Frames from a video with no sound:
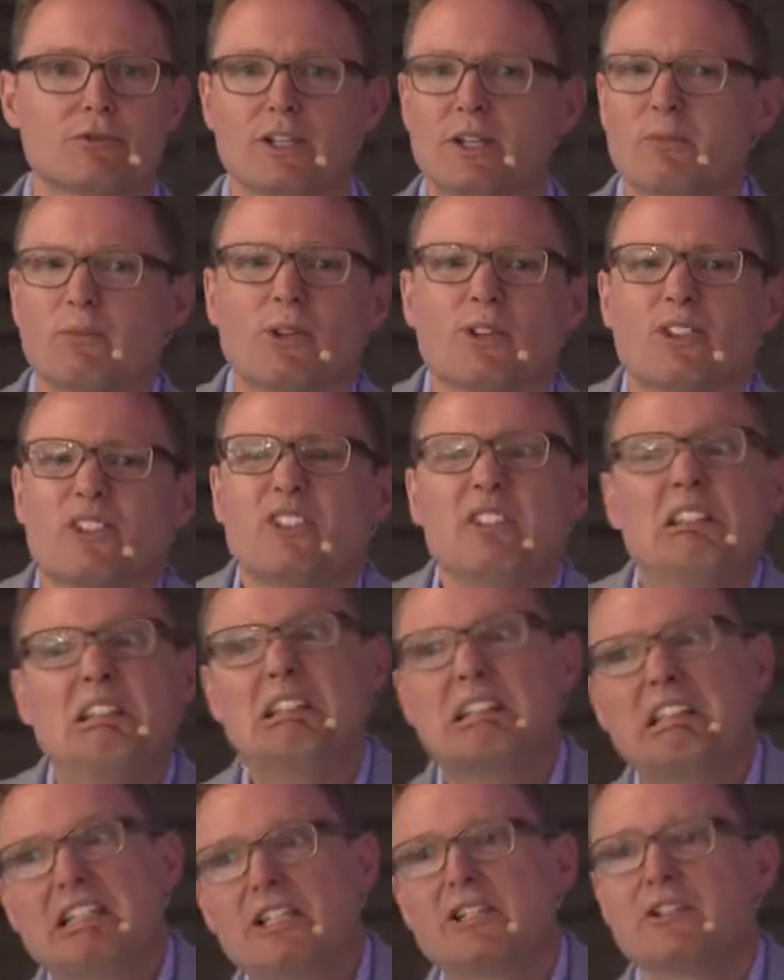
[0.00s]
there was
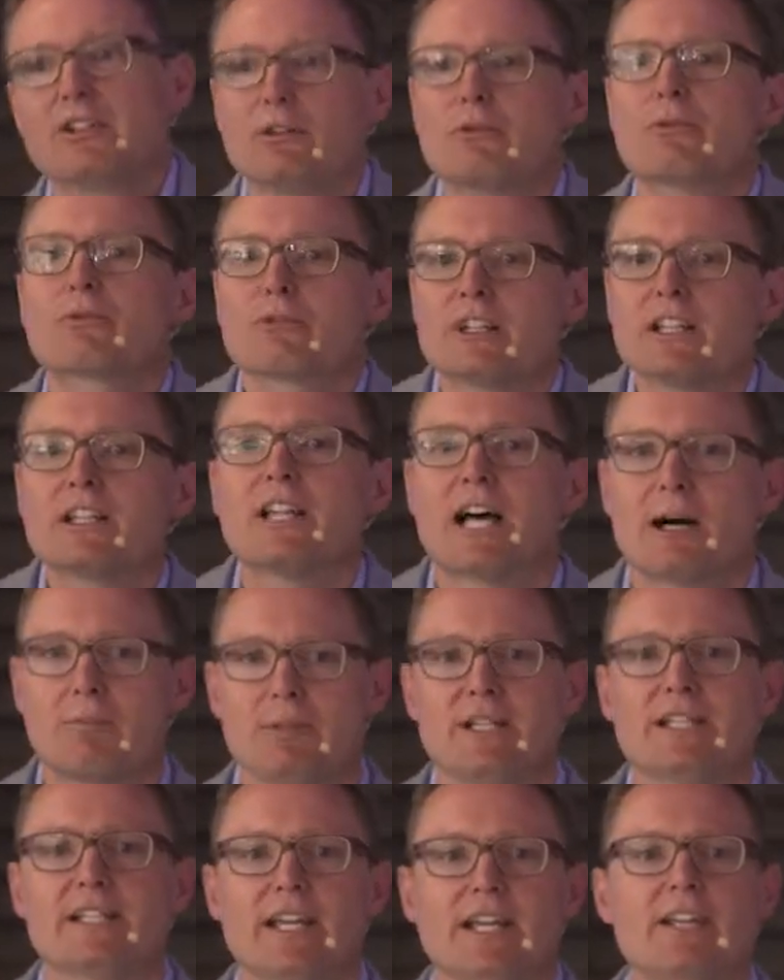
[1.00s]
nearly no real
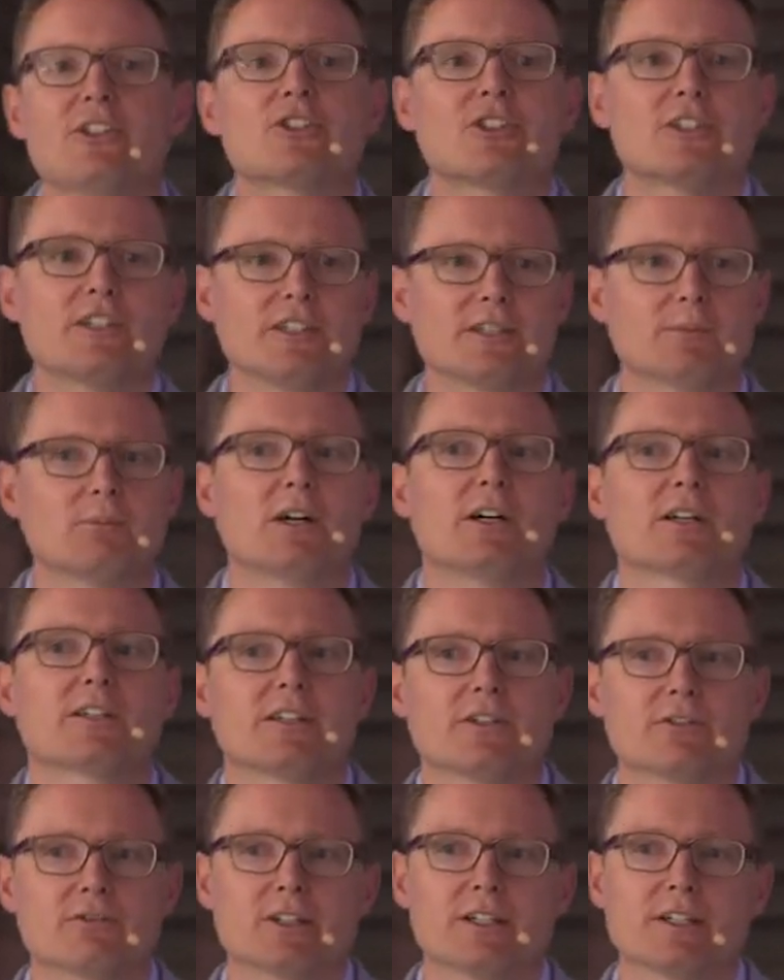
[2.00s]
application in the
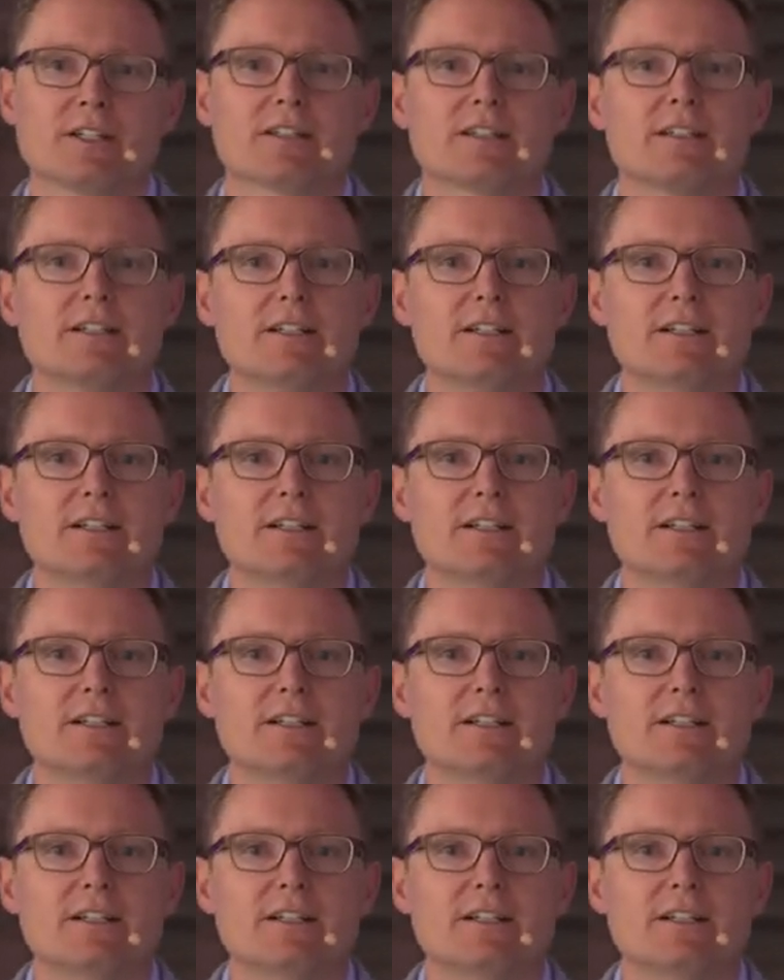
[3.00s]
market, right?